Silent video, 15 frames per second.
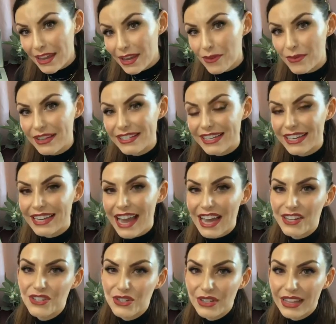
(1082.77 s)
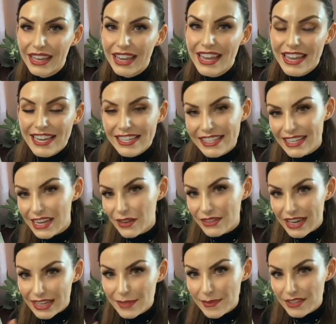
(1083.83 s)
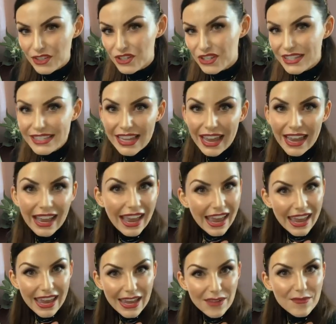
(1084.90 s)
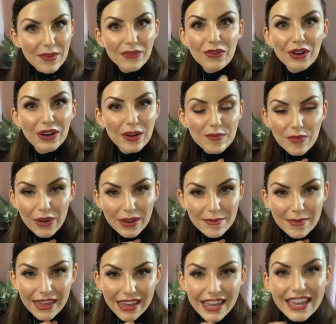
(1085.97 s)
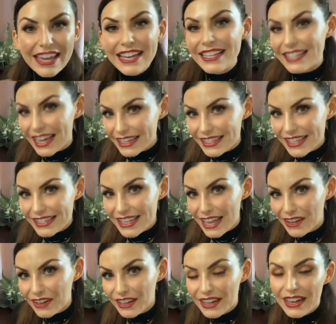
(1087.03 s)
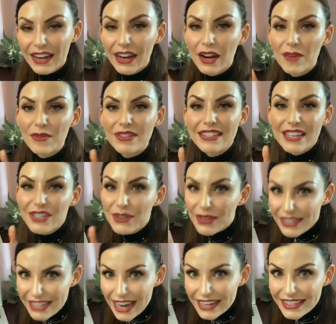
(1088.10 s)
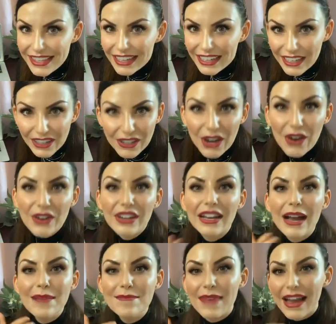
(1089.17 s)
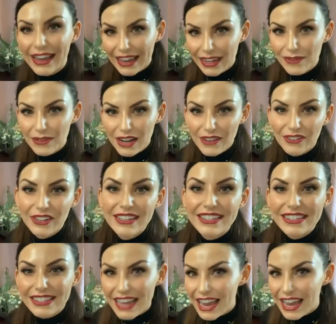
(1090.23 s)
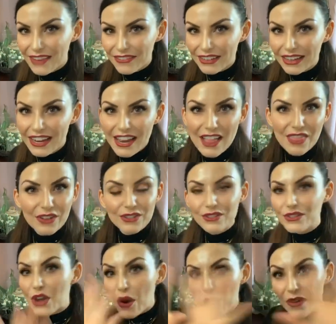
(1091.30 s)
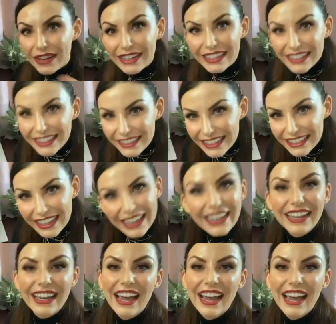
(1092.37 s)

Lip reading: we did actually send out text messages saying, hey, before your appointment, text us that you're here. We'll send you a text letting you know to come back in whenever it's safe and there's no one in clinic.